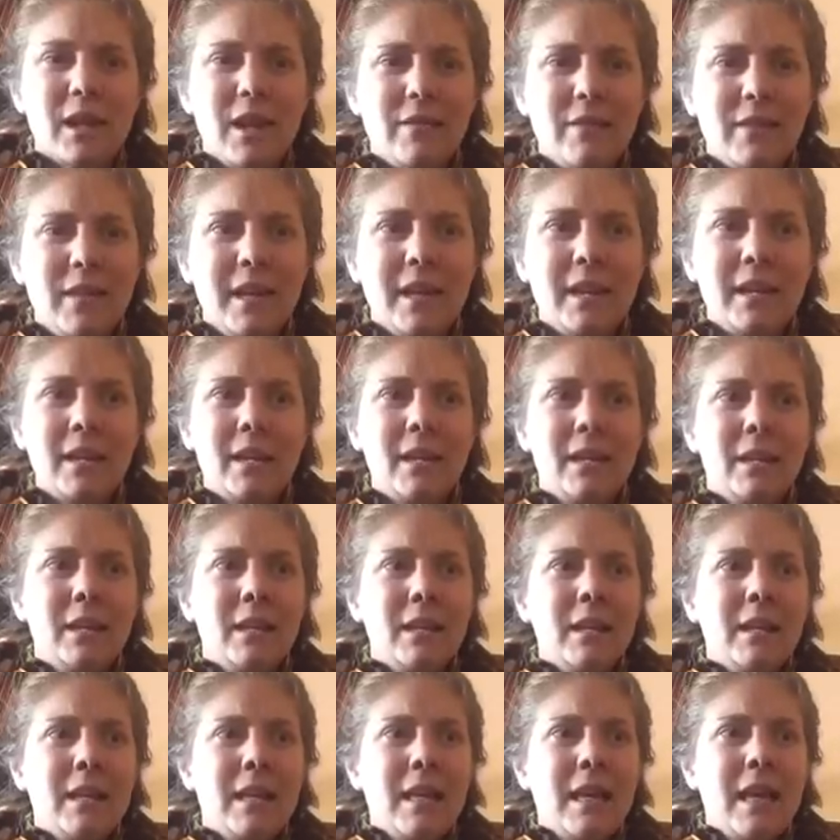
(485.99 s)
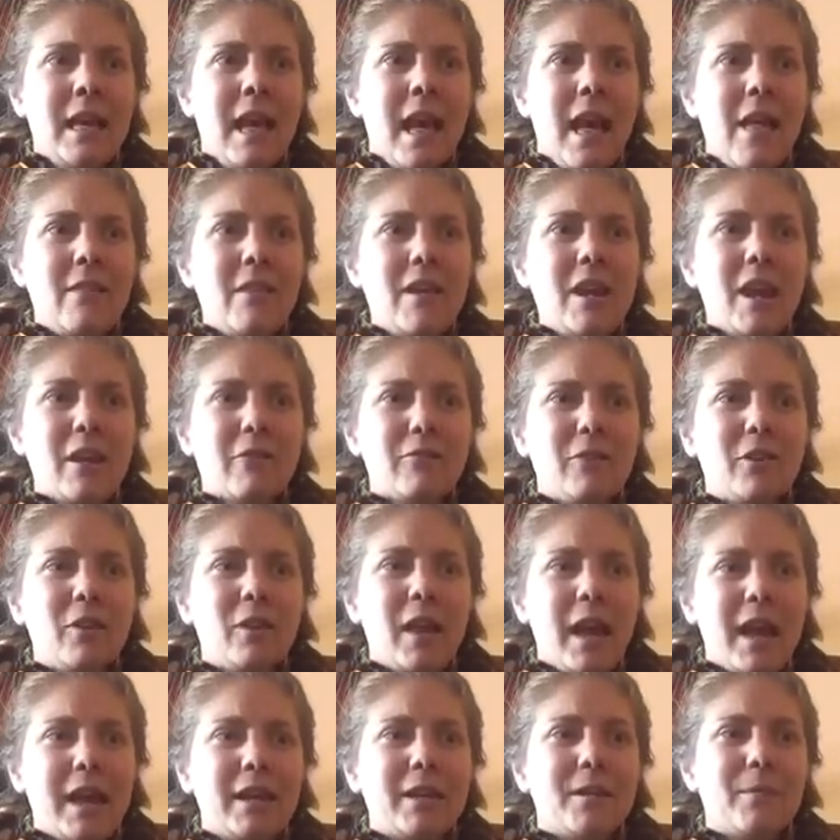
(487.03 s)
And then I feel
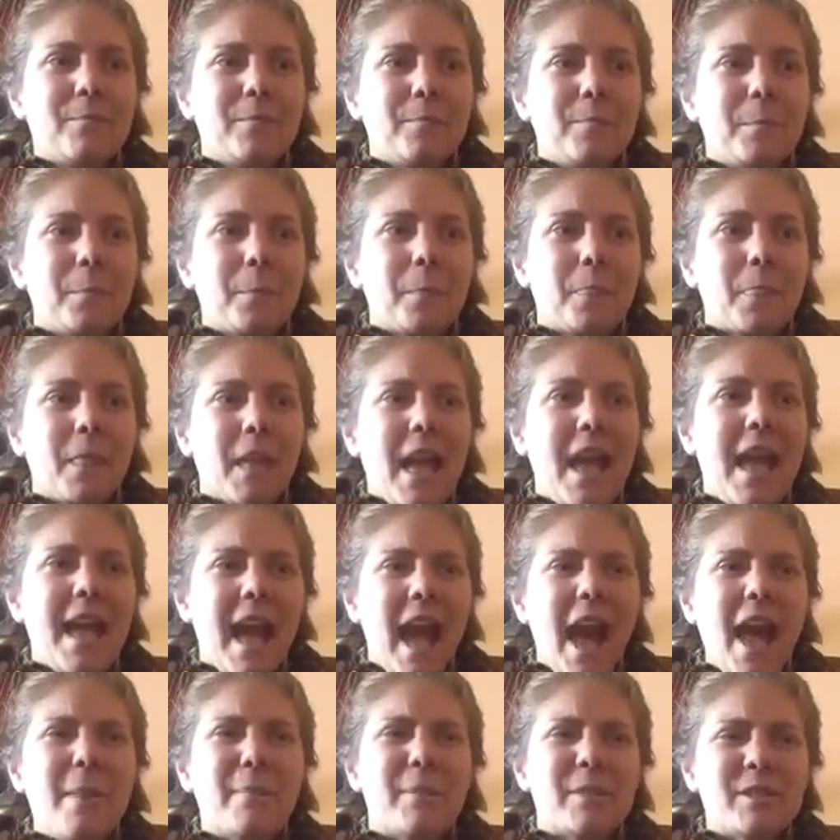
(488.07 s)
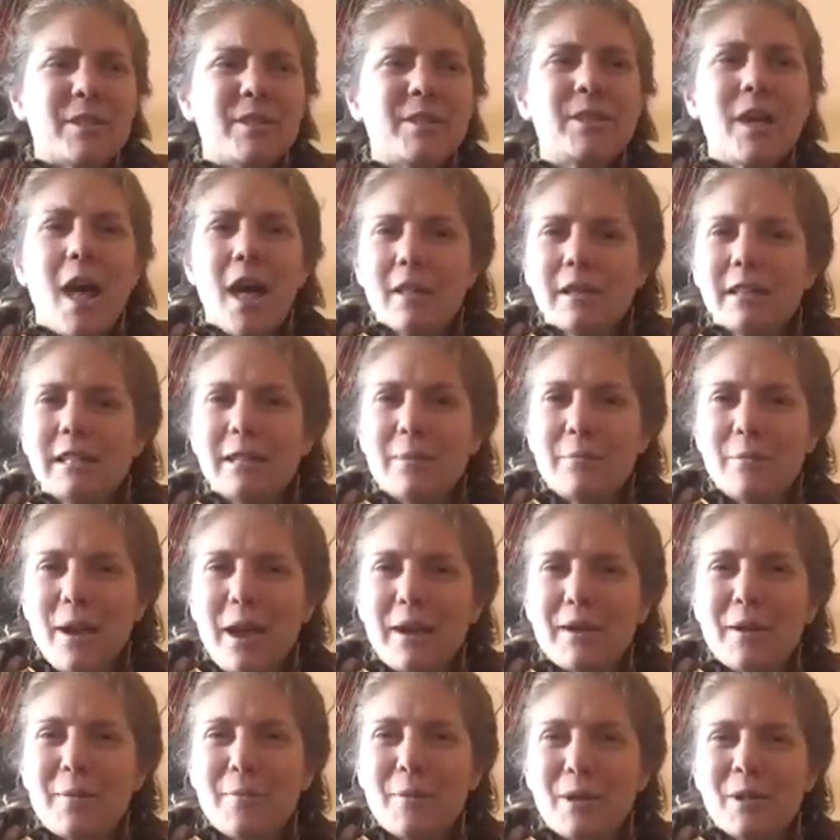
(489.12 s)
like, hey, I'm a solidly
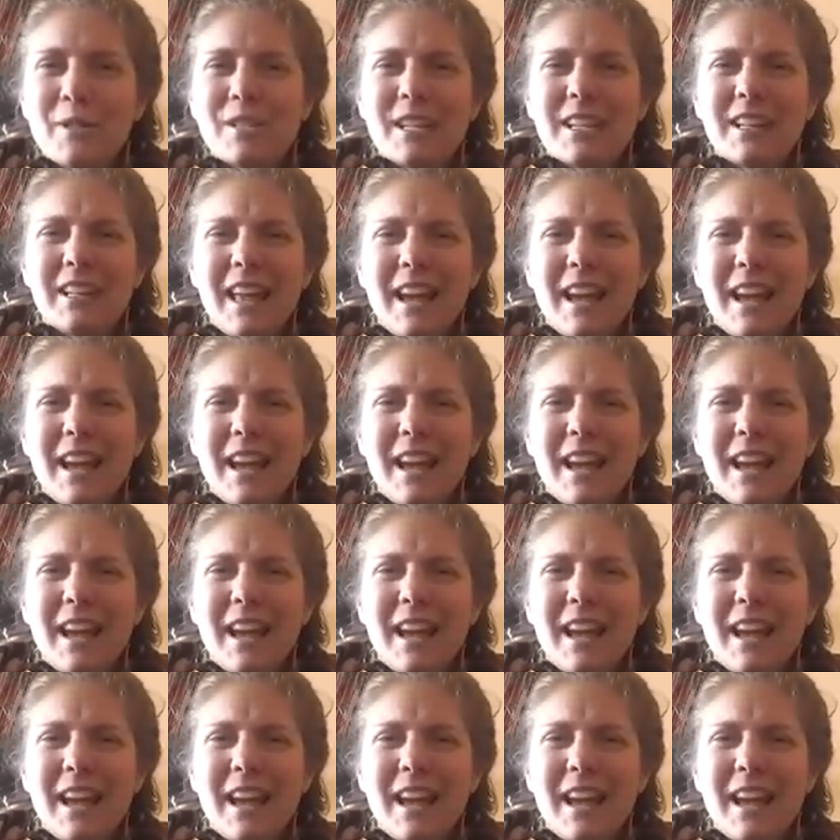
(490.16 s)
pregnant person.